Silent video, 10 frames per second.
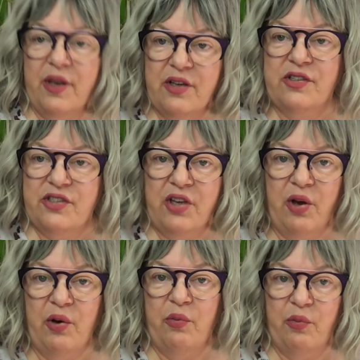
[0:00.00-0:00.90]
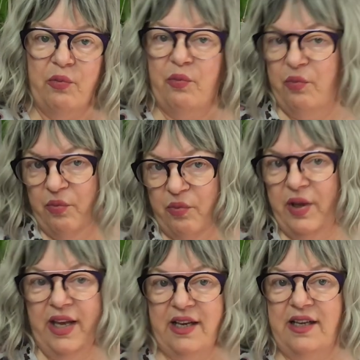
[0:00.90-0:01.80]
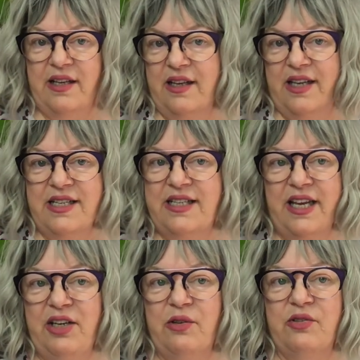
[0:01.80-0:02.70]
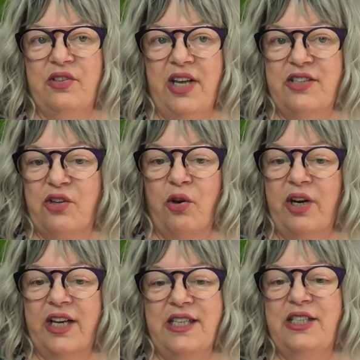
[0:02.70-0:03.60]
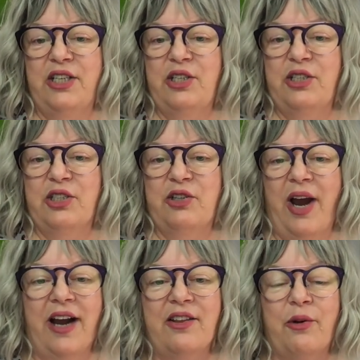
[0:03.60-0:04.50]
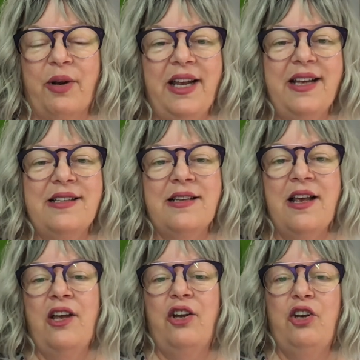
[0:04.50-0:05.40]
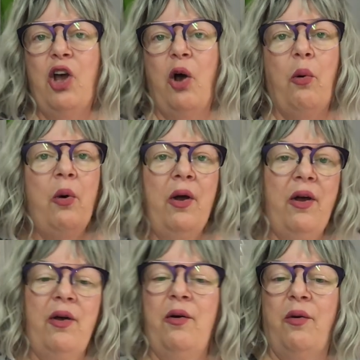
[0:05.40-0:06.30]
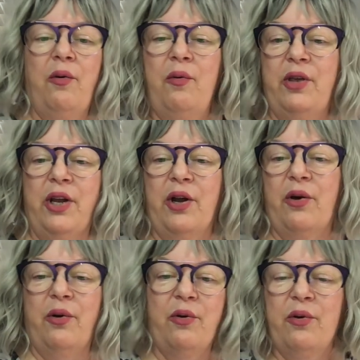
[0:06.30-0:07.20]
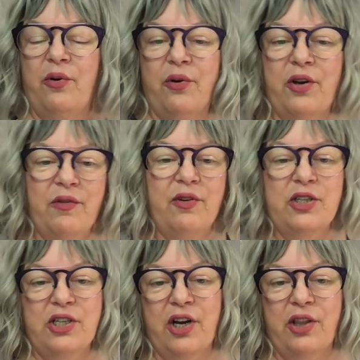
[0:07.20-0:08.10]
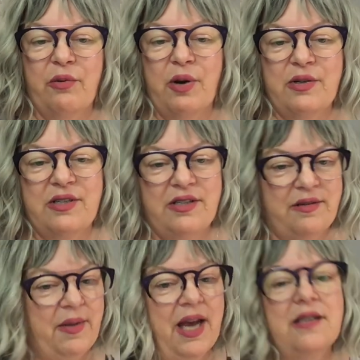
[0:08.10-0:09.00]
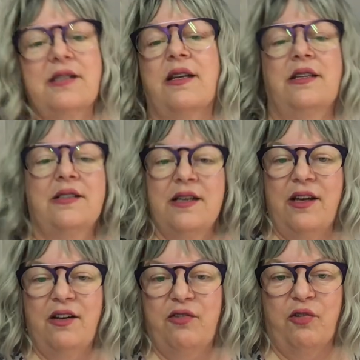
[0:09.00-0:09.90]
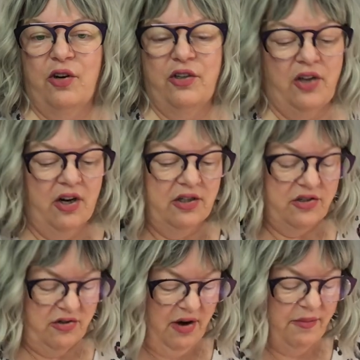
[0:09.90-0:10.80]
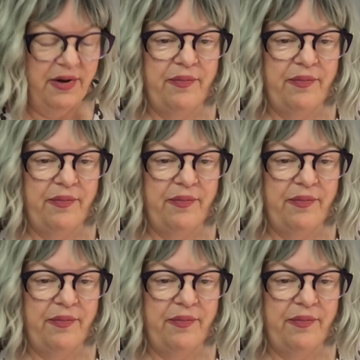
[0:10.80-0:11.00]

so it continues it's going to continue to track there is no you know conversion on the road to damascus for donald trump